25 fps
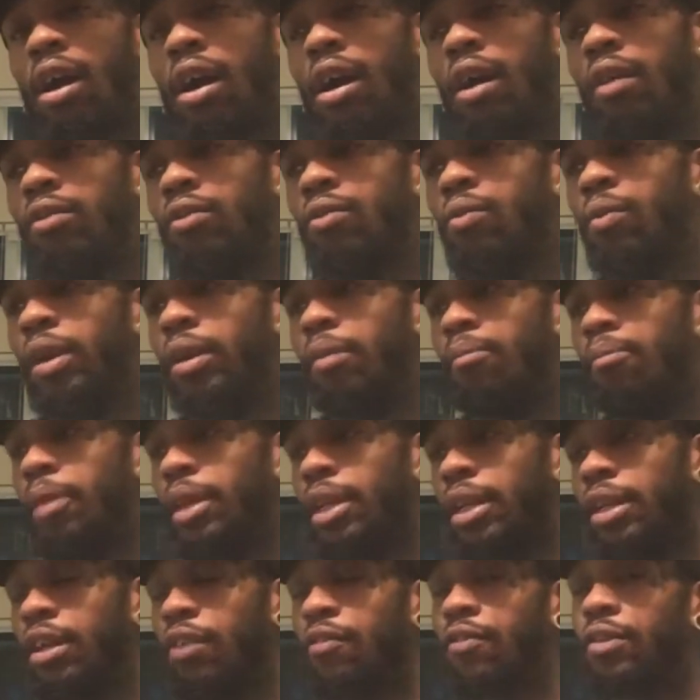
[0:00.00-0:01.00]
with many
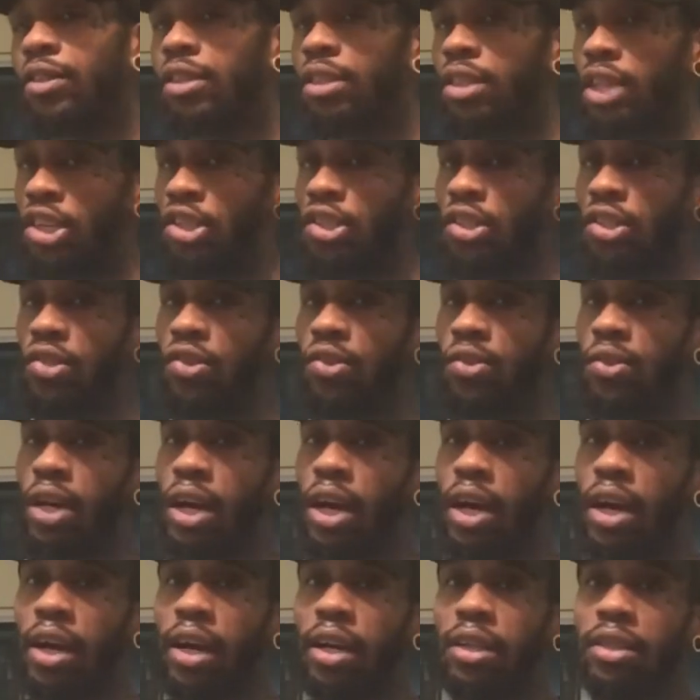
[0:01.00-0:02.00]
different sessions, you
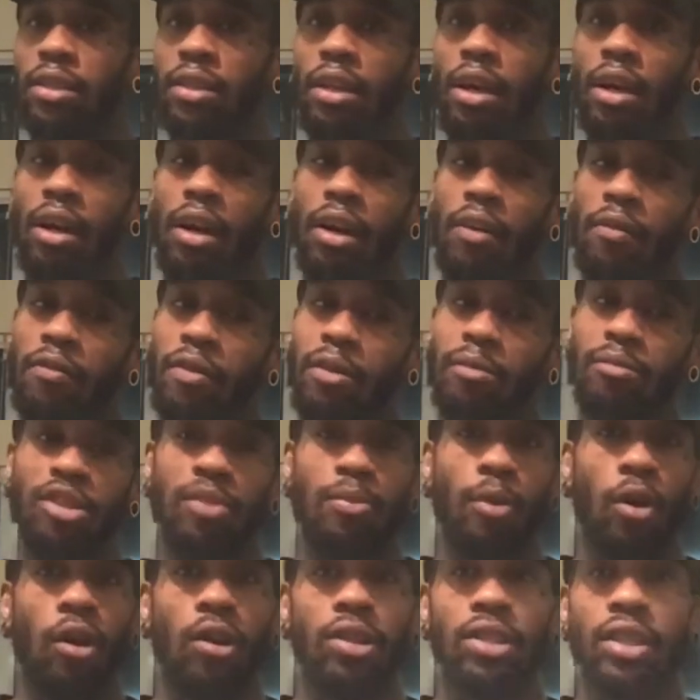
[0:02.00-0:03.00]
guys, from small
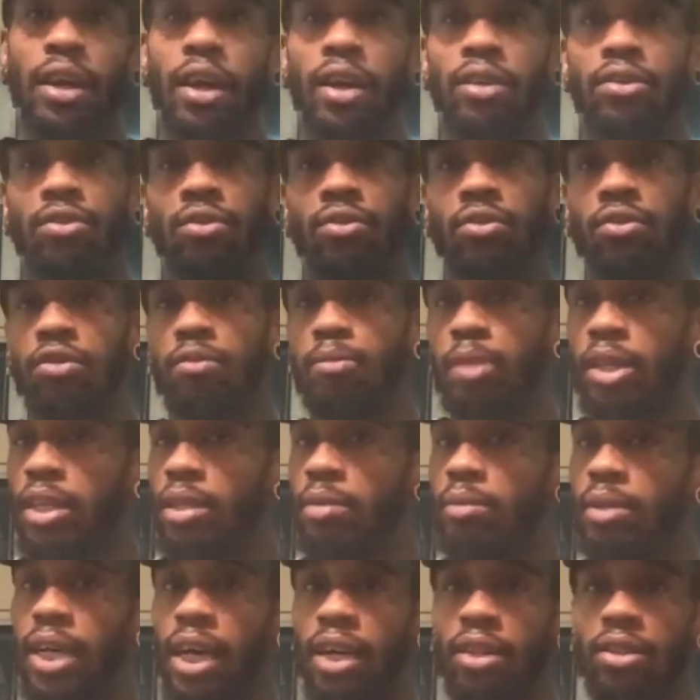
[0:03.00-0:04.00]
tattoos, medium
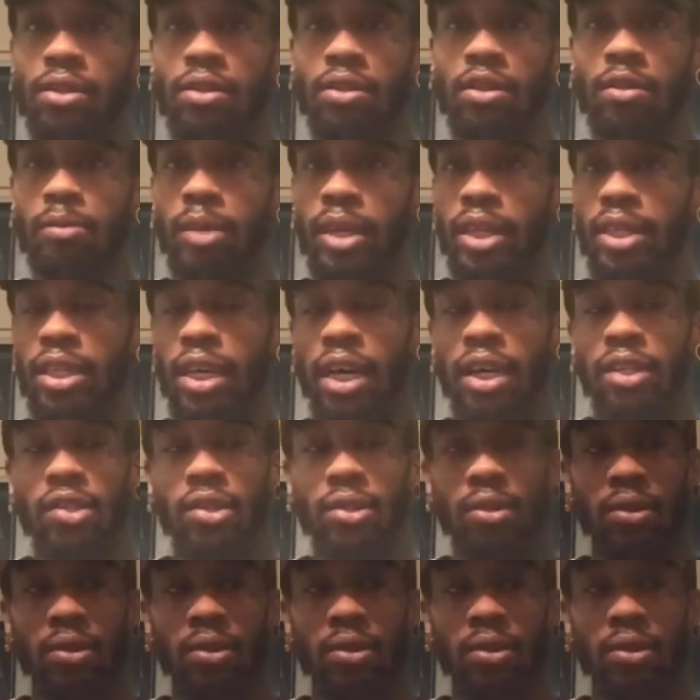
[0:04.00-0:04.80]
tattoos, big tattoos.